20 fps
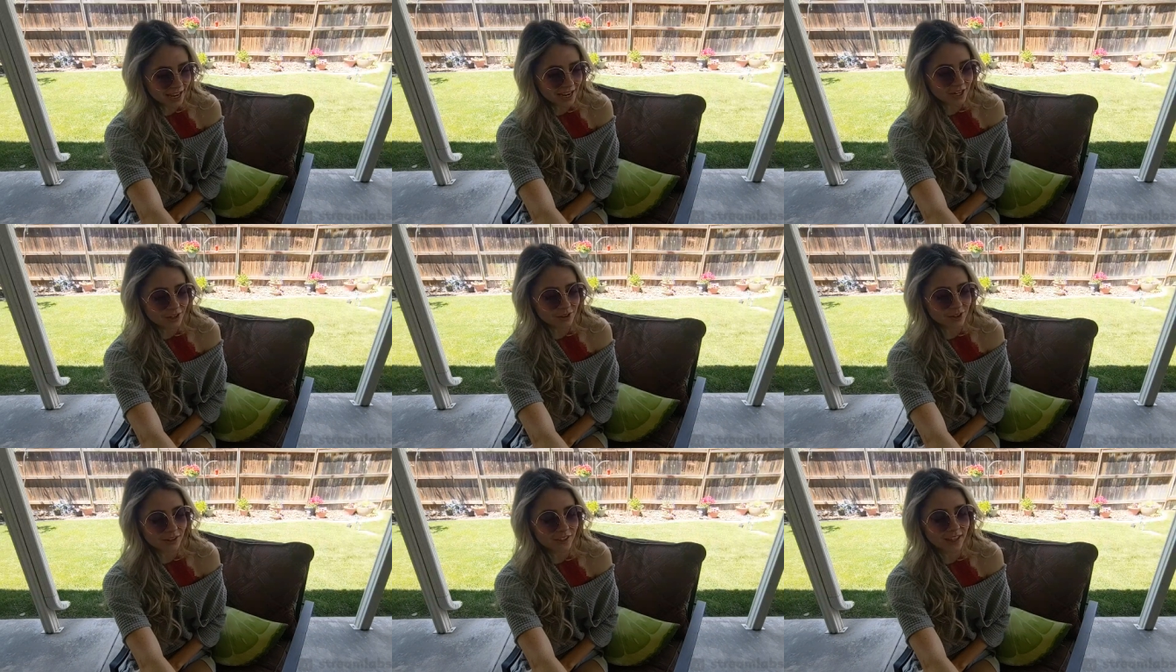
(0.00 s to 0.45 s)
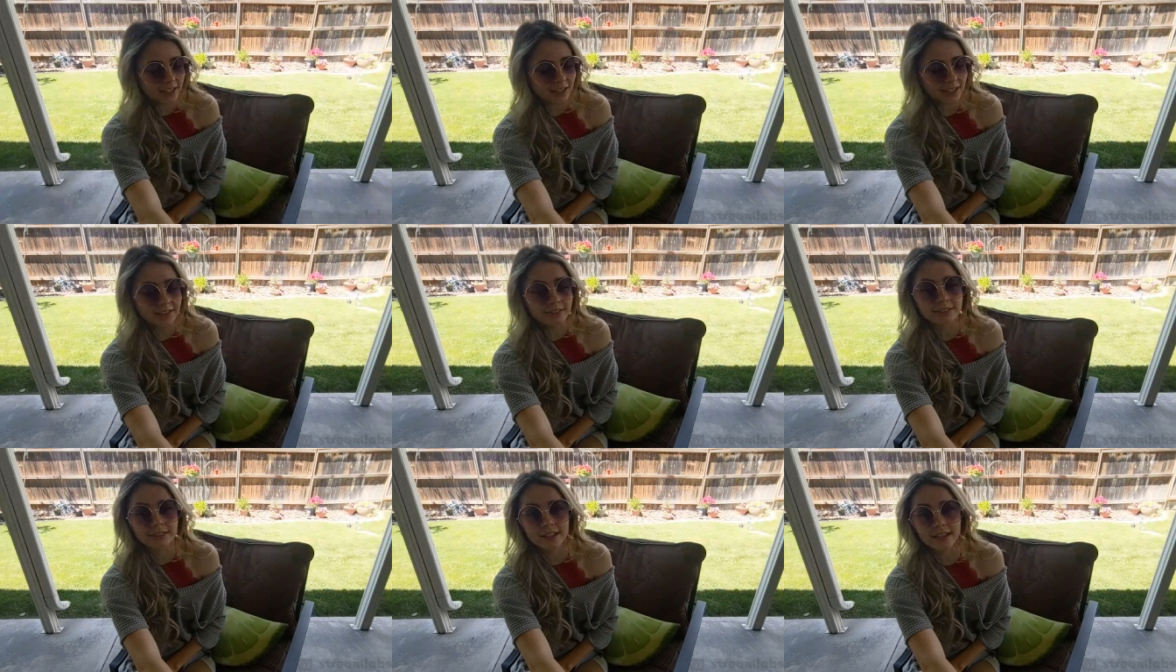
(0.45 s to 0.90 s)
IRL
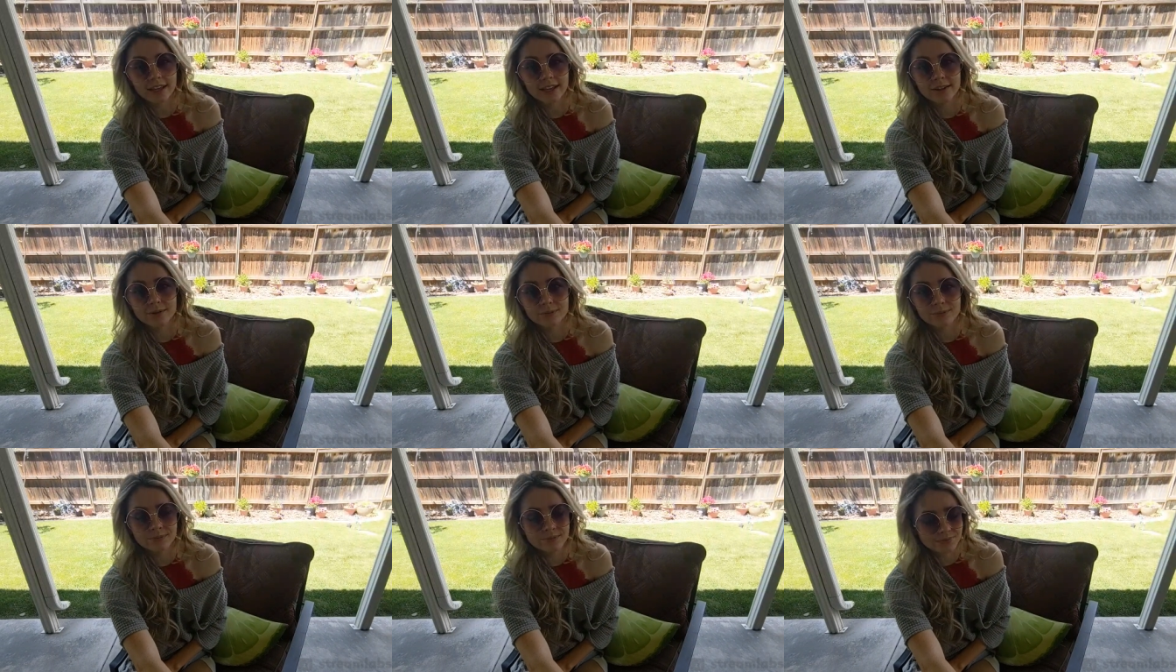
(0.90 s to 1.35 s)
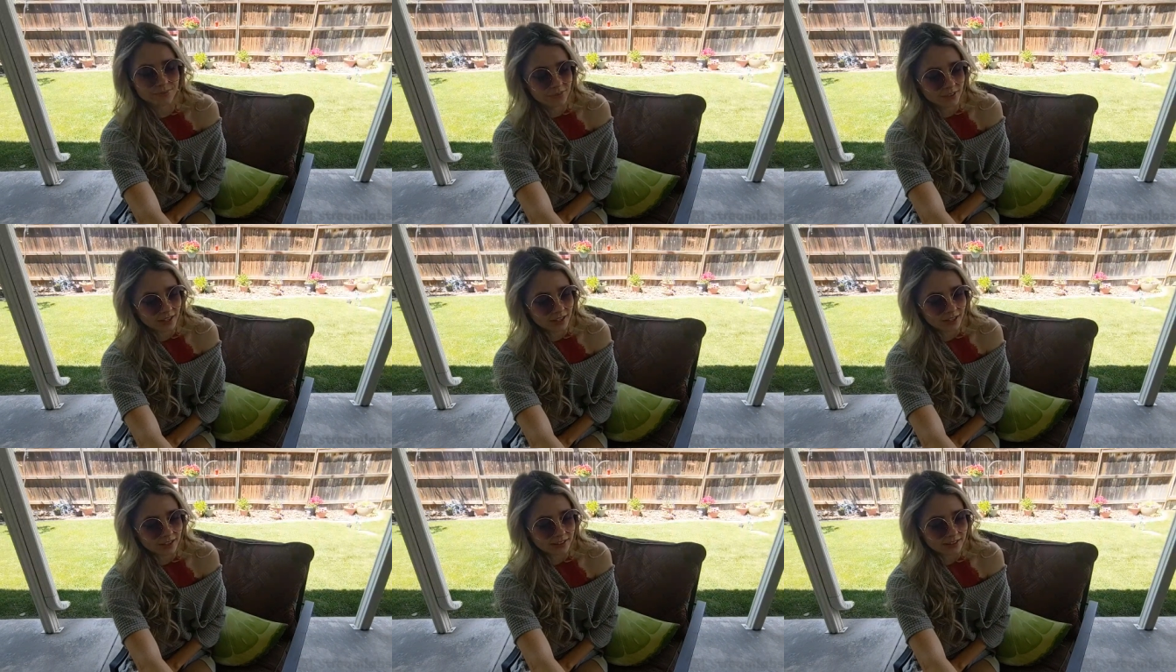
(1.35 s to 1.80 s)
kit. Yeah.
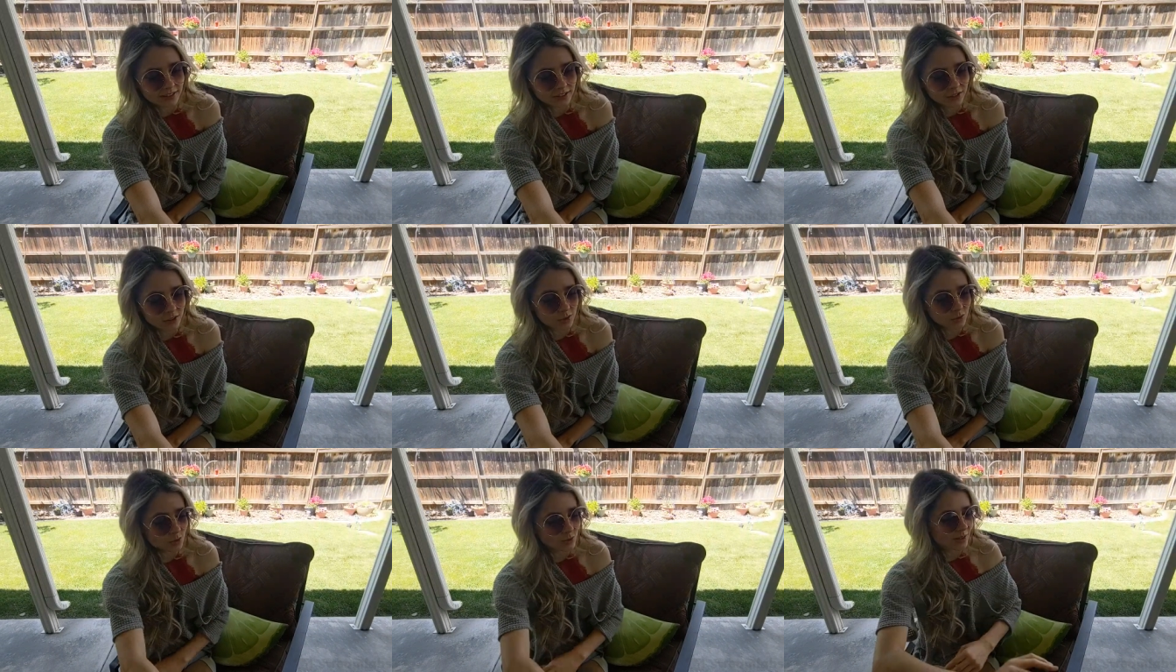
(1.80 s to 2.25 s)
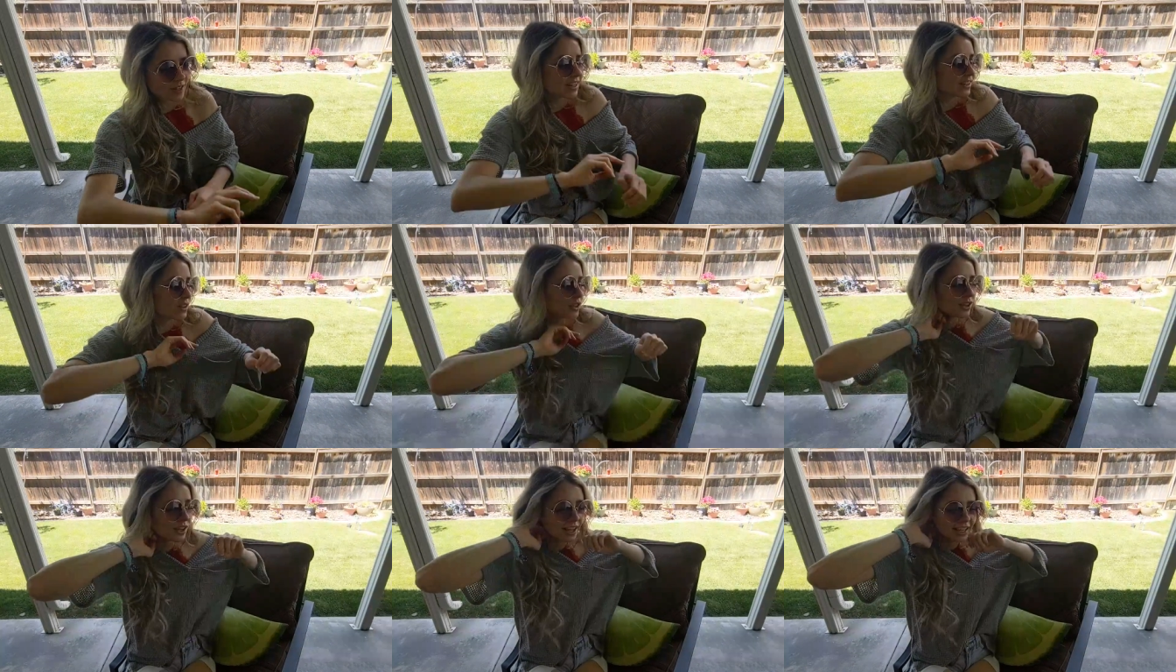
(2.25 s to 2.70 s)
This is what
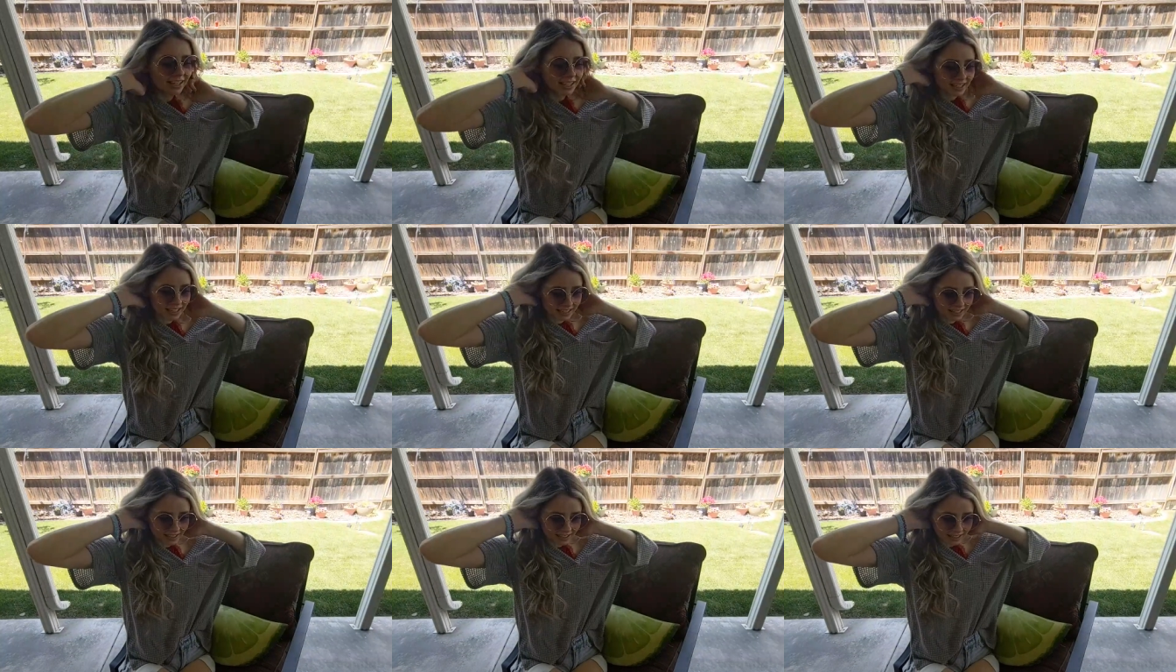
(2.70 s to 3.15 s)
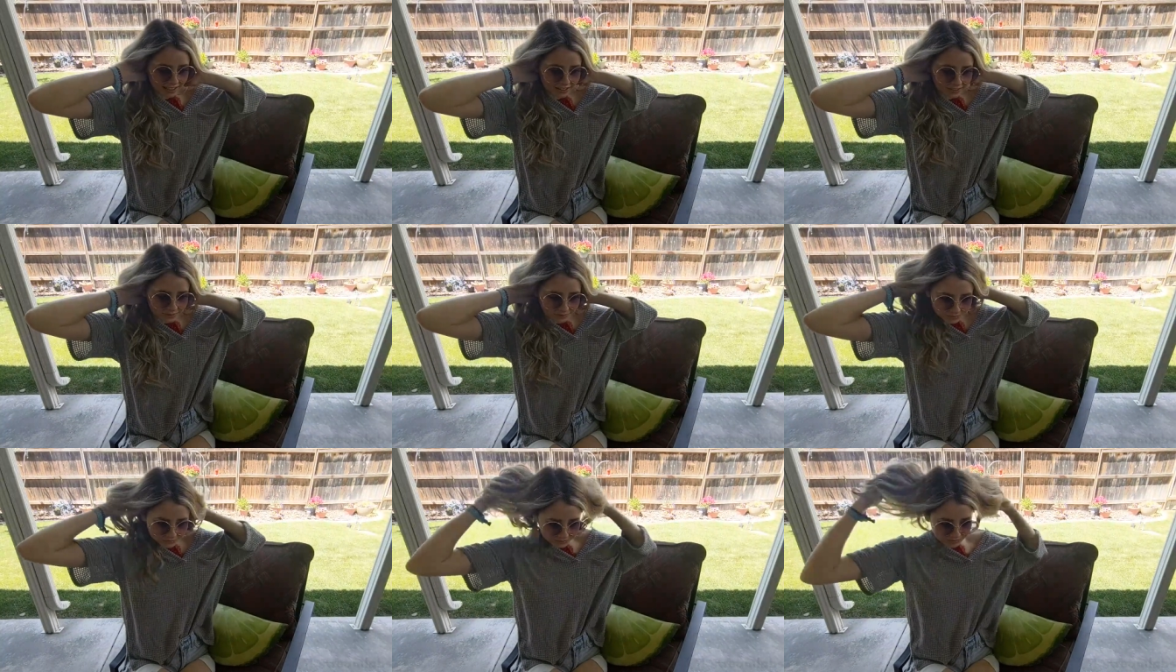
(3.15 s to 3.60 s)
I look like in the uh,